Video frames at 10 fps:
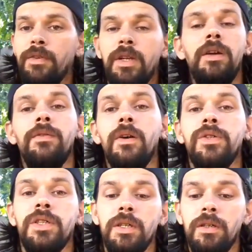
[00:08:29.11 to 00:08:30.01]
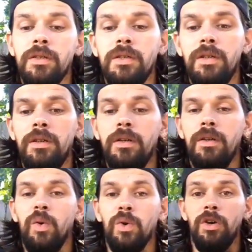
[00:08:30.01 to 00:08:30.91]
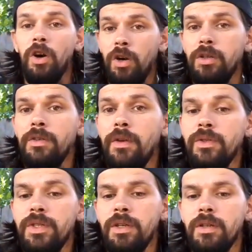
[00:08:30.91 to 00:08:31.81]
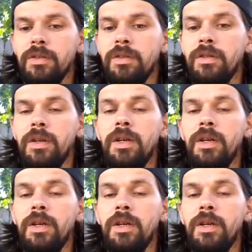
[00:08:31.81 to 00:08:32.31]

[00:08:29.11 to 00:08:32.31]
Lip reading: any of those 6 or all of those 6,